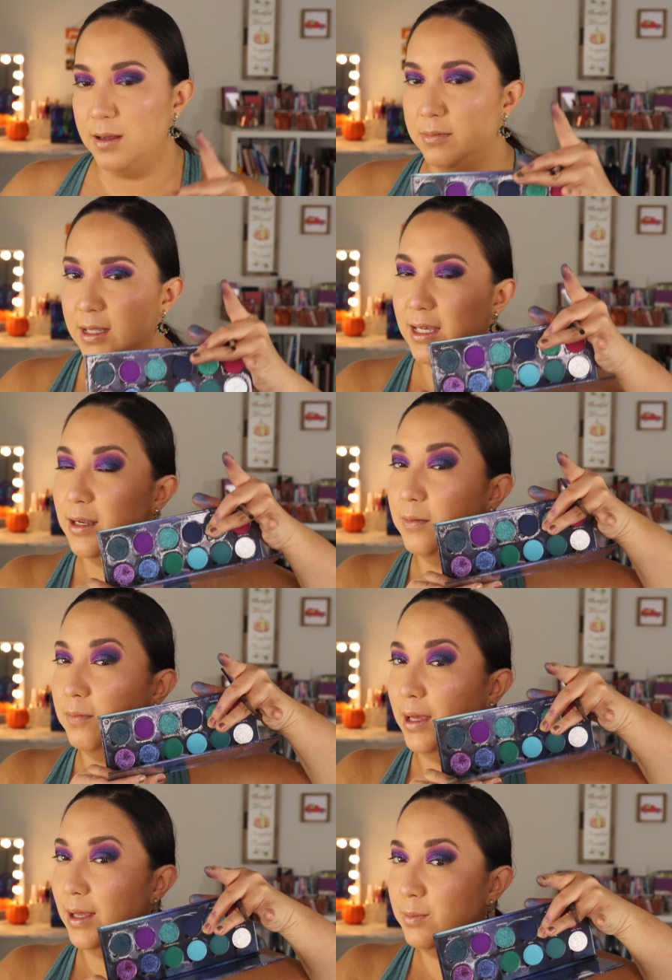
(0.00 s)
I'm thinking
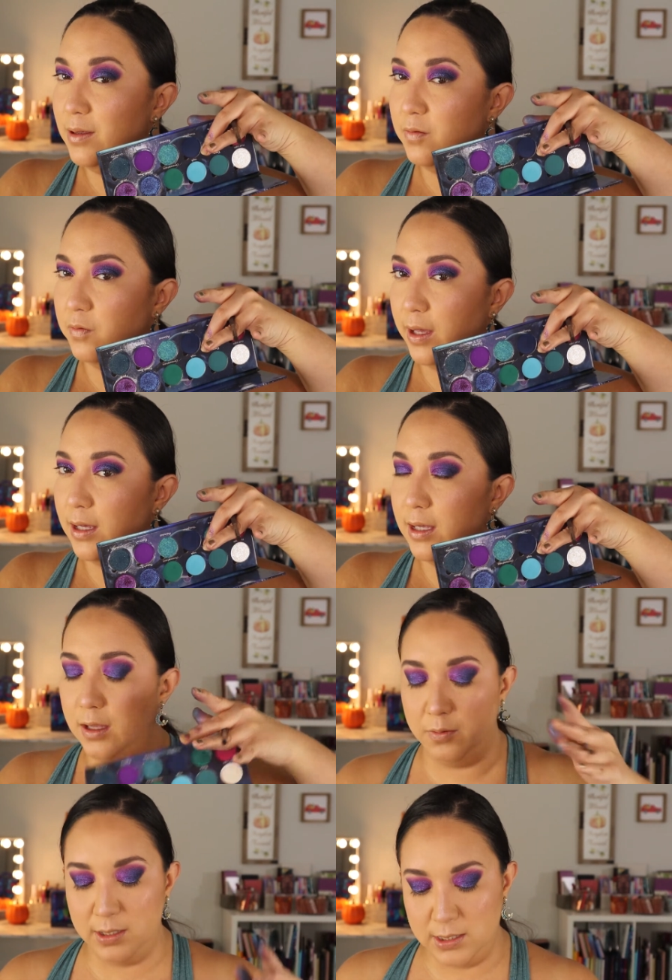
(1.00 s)
maybe Vega. I
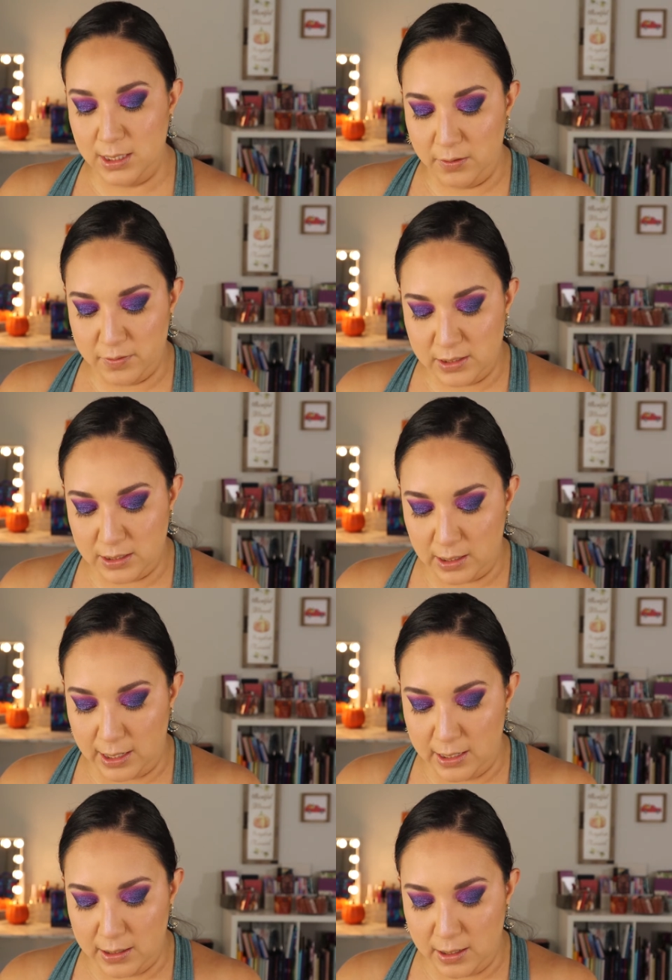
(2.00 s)
wanna see if it's
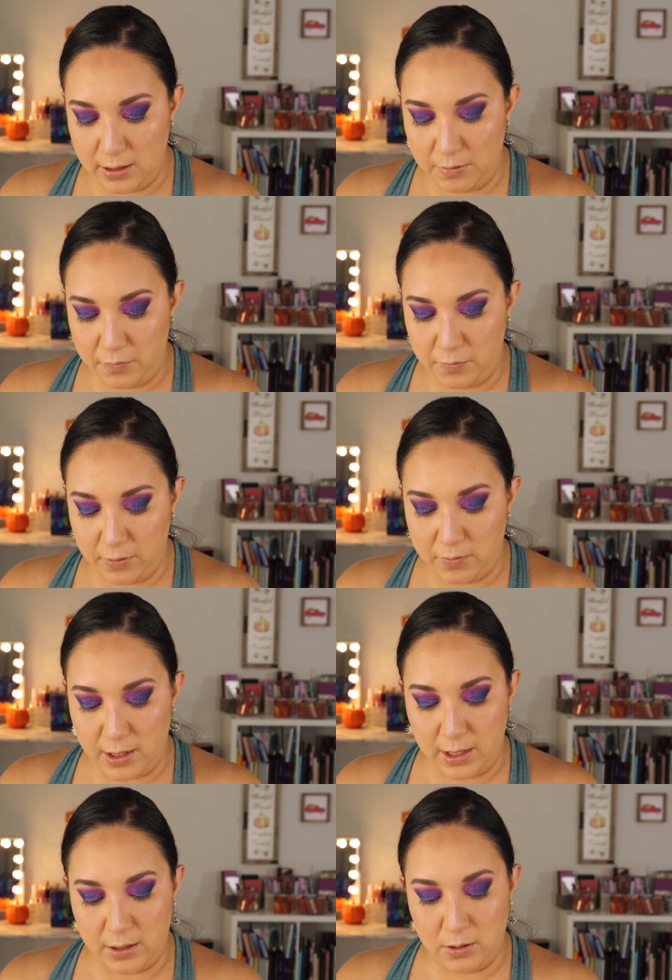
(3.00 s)
light enough. If
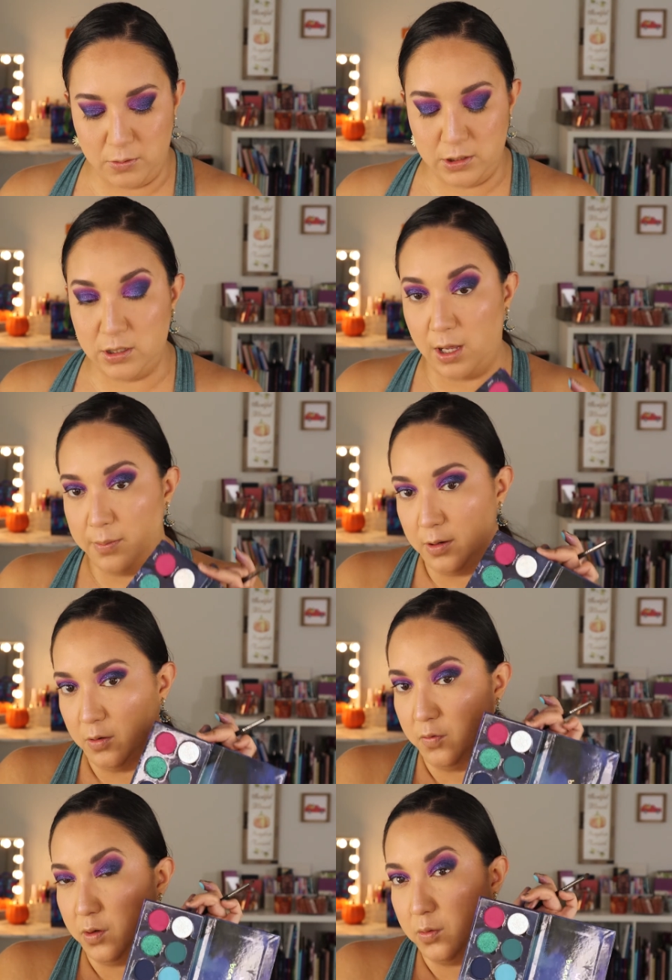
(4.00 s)
not, I could always top it
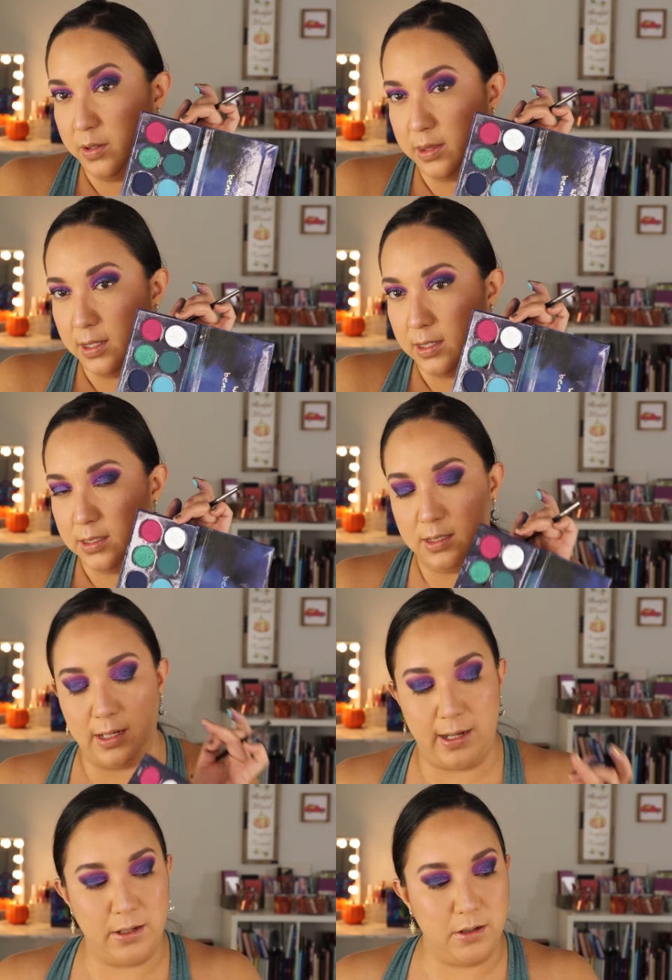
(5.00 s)
over with this
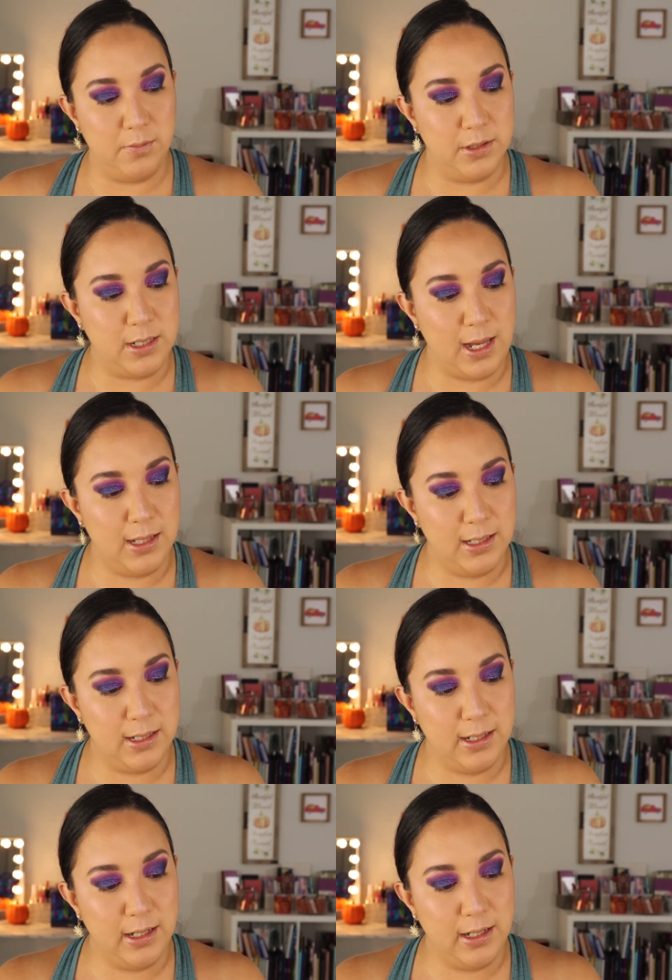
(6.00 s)
lighter metallic in